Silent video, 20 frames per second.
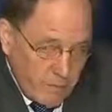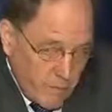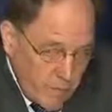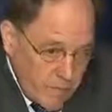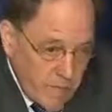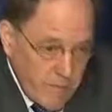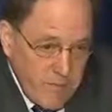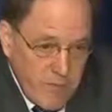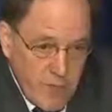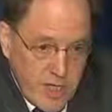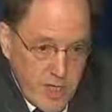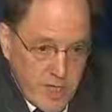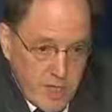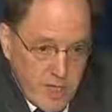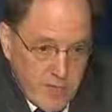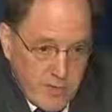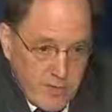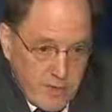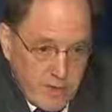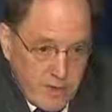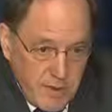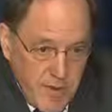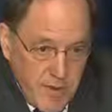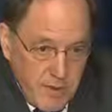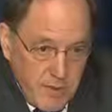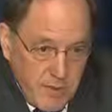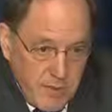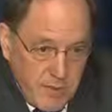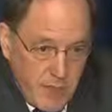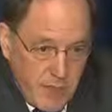former British
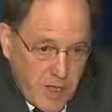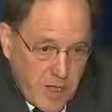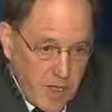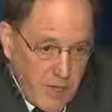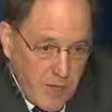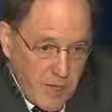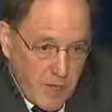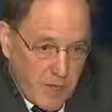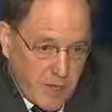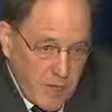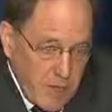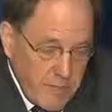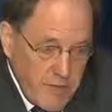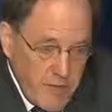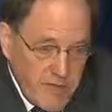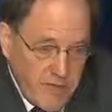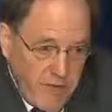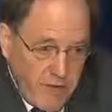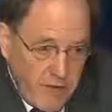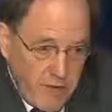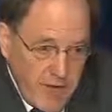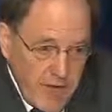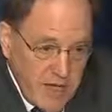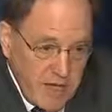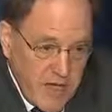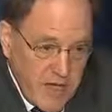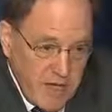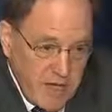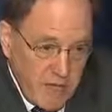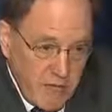Labour Party
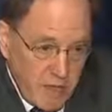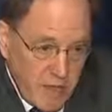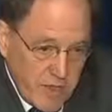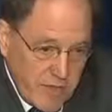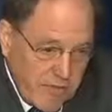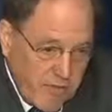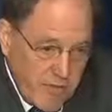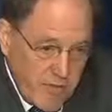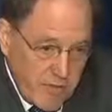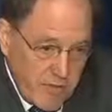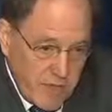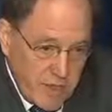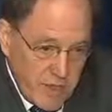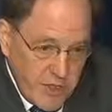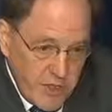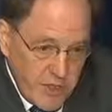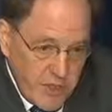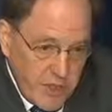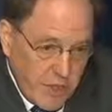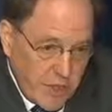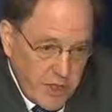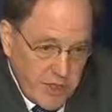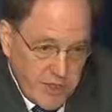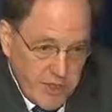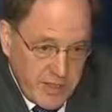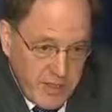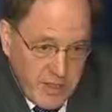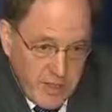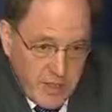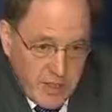parliamentarian and one of the original
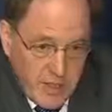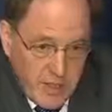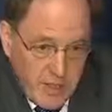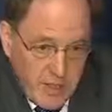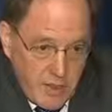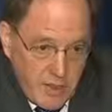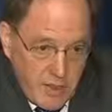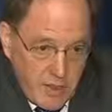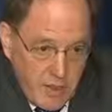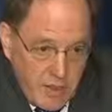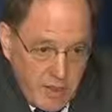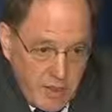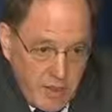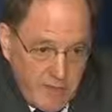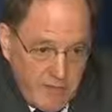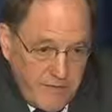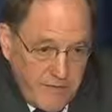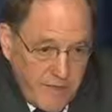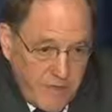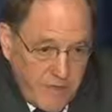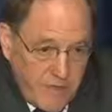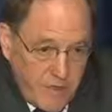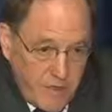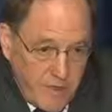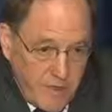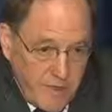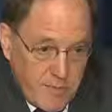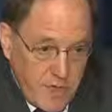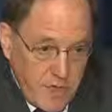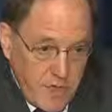architects of the
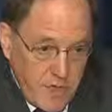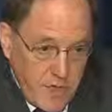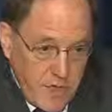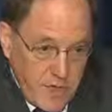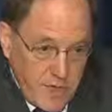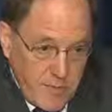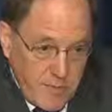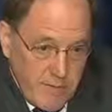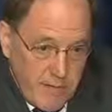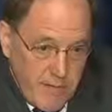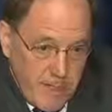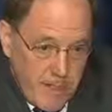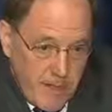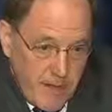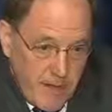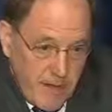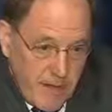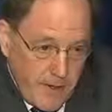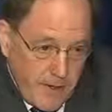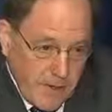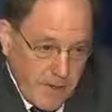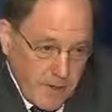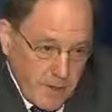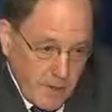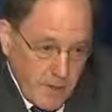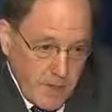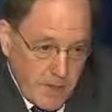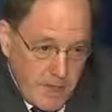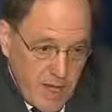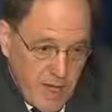European Union,
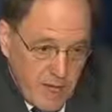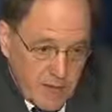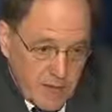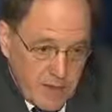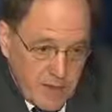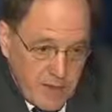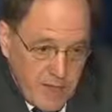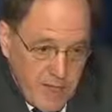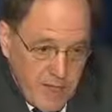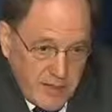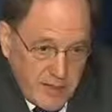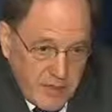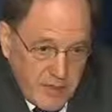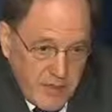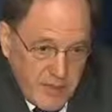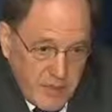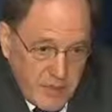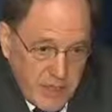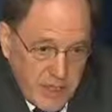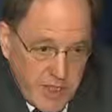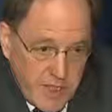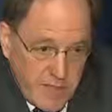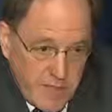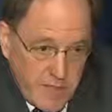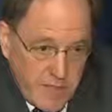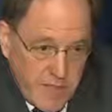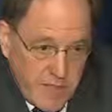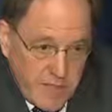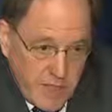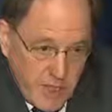now at the University
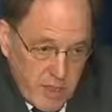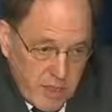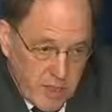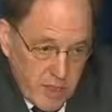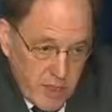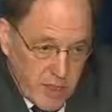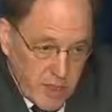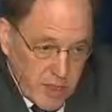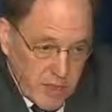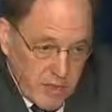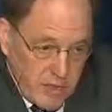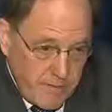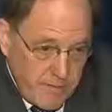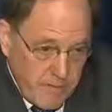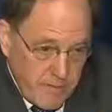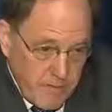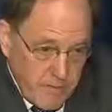of Coimbra in Portugal.